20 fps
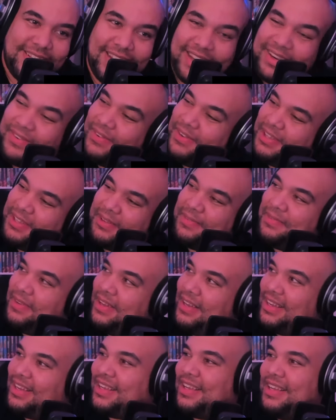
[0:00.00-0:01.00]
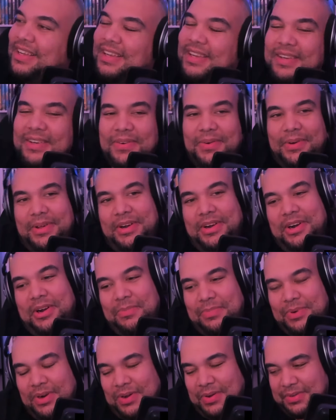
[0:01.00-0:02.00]
like what the fuck? What an
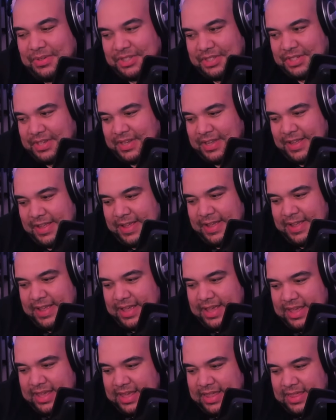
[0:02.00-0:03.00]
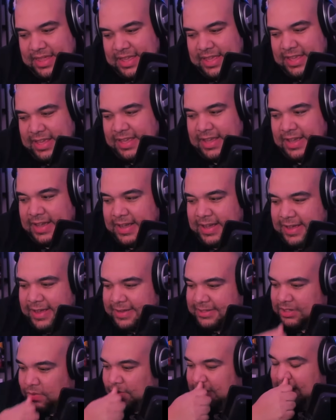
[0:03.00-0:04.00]
approach. The
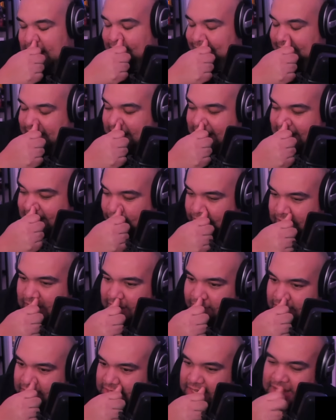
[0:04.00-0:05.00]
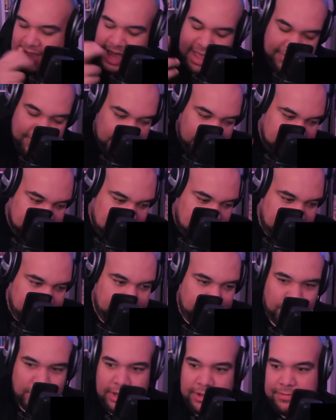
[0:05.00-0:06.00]
uh so we have that. We obviously have the
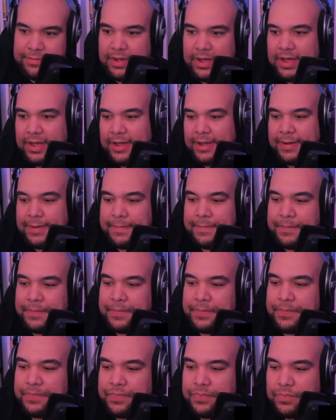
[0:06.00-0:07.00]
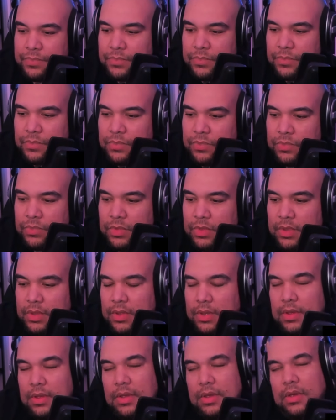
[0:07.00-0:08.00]
stuff with um
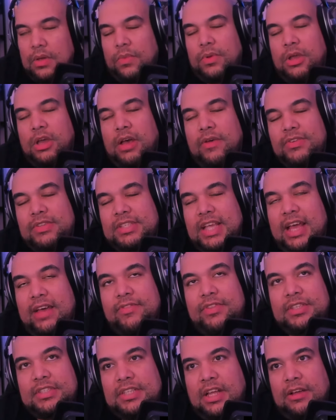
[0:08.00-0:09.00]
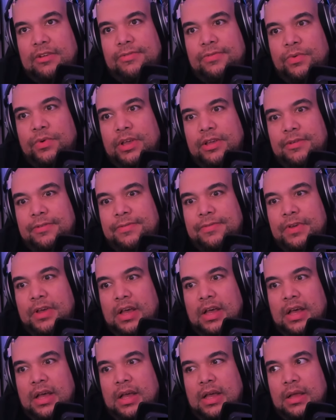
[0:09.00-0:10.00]
we obviously have the stuff with
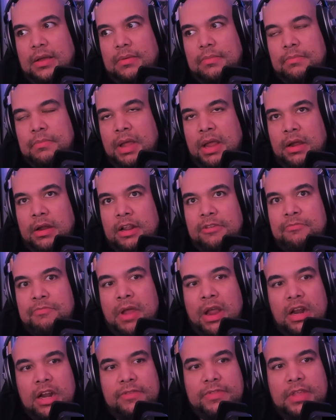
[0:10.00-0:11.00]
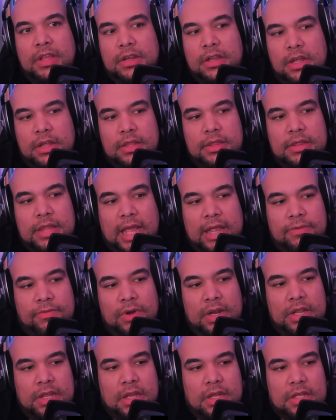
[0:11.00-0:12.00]
uh Meredith. Meredith did good, like
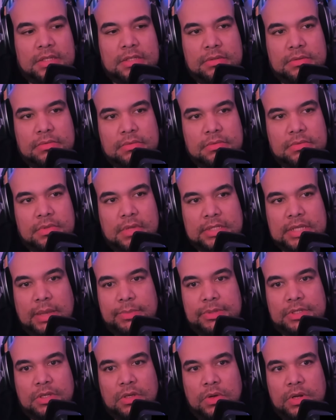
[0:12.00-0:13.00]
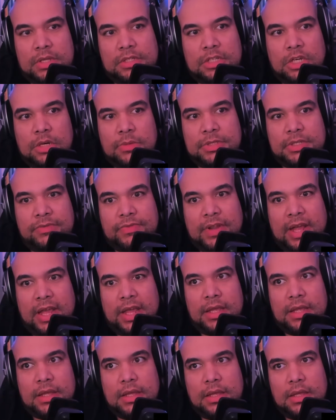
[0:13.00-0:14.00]
really good this episode in terms of
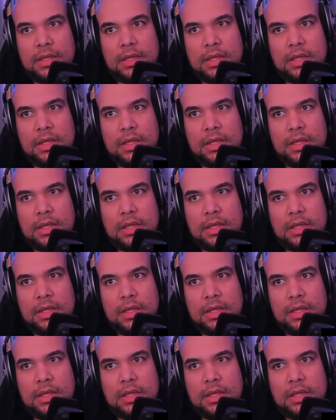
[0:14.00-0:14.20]
like